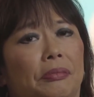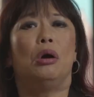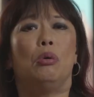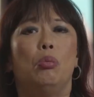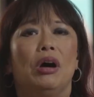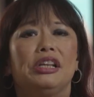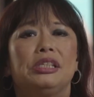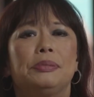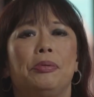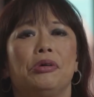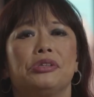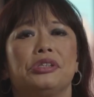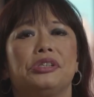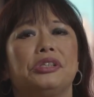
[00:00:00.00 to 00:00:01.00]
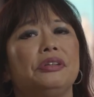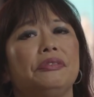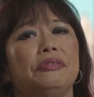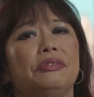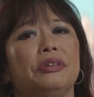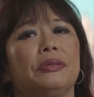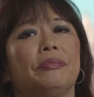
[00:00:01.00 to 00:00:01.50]
Once
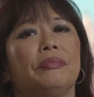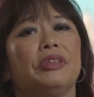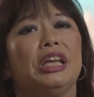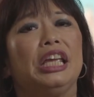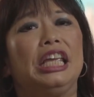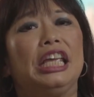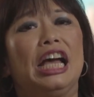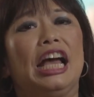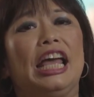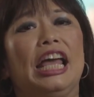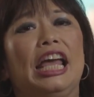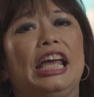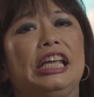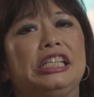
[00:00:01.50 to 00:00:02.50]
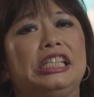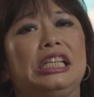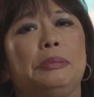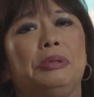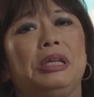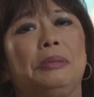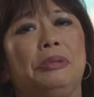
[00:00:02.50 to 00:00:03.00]
positive, EIA,
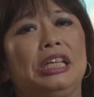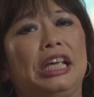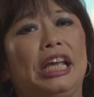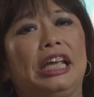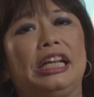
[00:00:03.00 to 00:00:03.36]
TPPA,